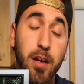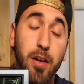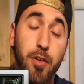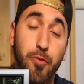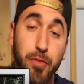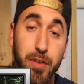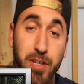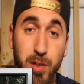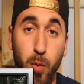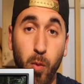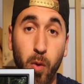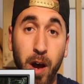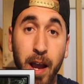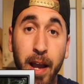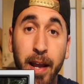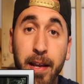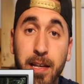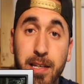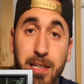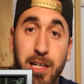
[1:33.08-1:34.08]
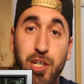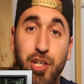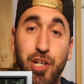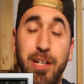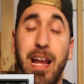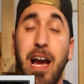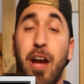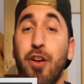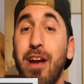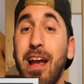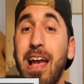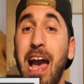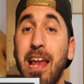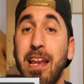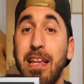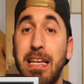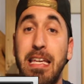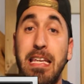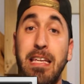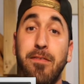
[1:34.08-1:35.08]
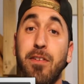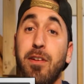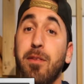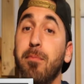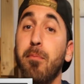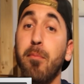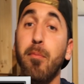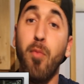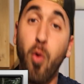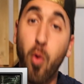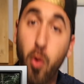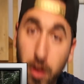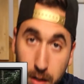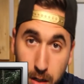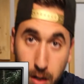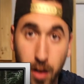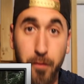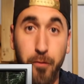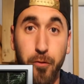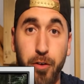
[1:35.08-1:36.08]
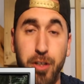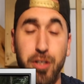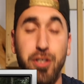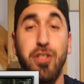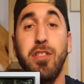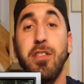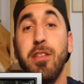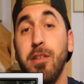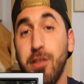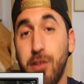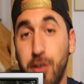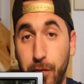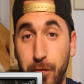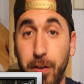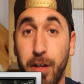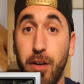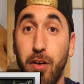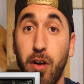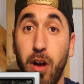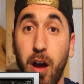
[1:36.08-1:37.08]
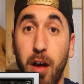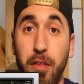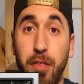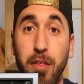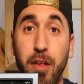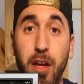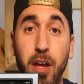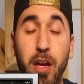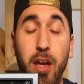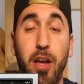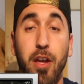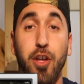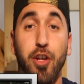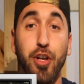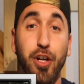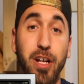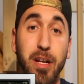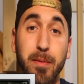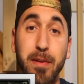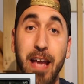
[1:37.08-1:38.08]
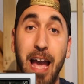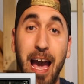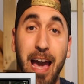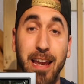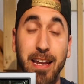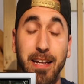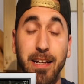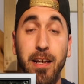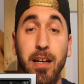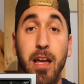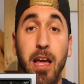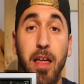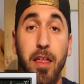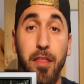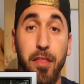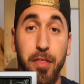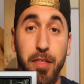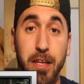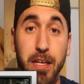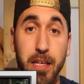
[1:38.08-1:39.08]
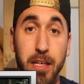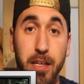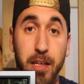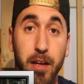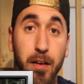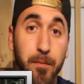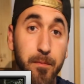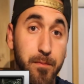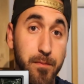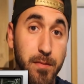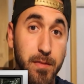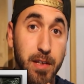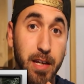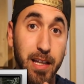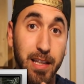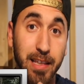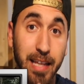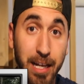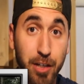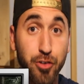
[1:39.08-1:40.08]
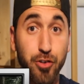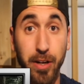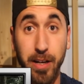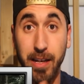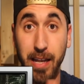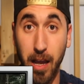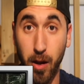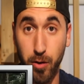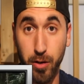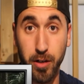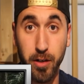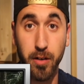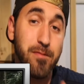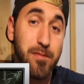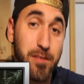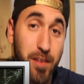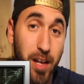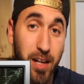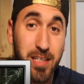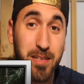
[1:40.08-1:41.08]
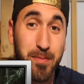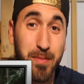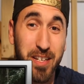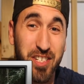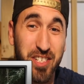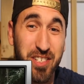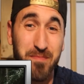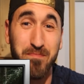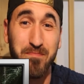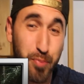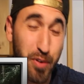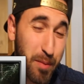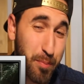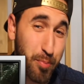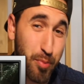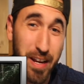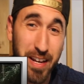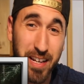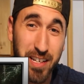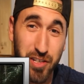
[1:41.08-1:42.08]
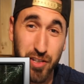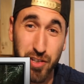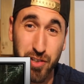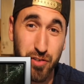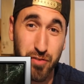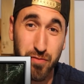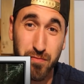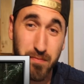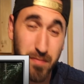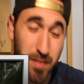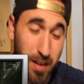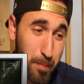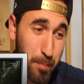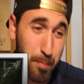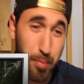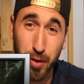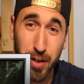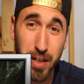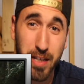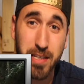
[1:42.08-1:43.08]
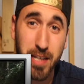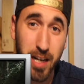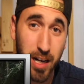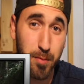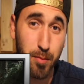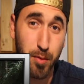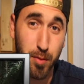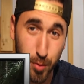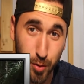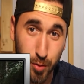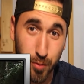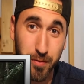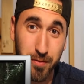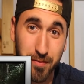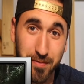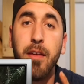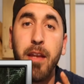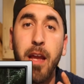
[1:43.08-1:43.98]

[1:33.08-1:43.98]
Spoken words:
The reason why is because you're adding even more coverage to Vigoroth. You're going to be adding the electric counter. Not to mention Brick Break is a pretty terrible move.